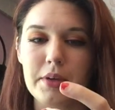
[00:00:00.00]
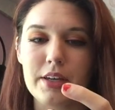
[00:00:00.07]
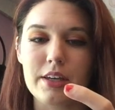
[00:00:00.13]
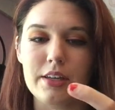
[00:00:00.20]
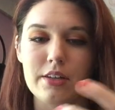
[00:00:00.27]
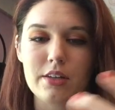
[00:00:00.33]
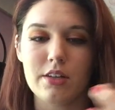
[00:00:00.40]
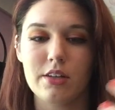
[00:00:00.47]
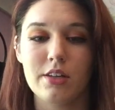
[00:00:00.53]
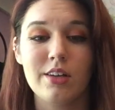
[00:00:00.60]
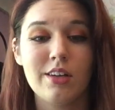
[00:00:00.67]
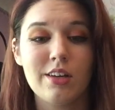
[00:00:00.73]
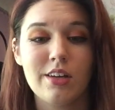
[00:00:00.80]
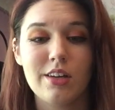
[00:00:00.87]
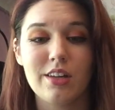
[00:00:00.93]
It
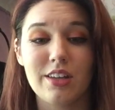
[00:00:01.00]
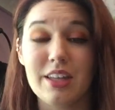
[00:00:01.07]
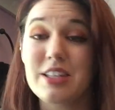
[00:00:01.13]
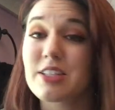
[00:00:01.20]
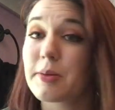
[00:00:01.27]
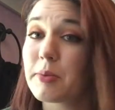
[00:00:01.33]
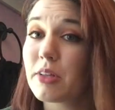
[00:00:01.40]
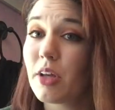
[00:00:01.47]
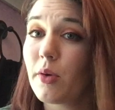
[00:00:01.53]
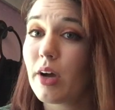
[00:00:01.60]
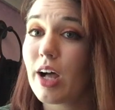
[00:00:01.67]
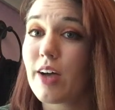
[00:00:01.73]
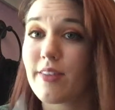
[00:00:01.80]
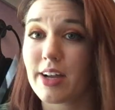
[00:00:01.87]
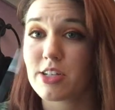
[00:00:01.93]
cleans up really
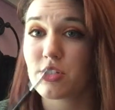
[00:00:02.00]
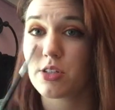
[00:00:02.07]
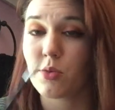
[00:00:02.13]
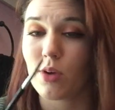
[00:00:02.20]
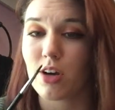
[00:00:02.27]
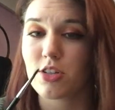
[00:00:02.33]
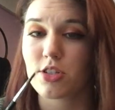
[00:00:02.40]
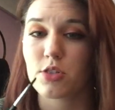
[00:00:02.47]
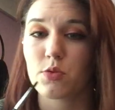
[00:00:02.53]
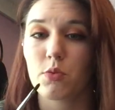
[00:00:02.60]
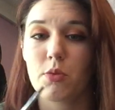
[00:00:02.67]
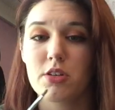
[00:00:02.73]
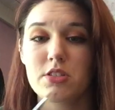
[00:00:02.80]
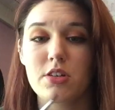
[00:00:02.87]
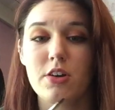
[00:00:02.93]
well. I've actually washed this
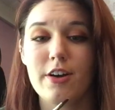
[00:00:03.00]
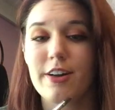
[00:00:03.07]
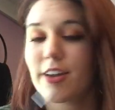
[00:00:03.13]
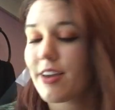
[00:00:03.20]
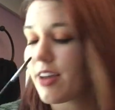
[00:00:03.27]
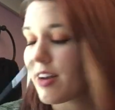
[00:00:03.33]
one once already,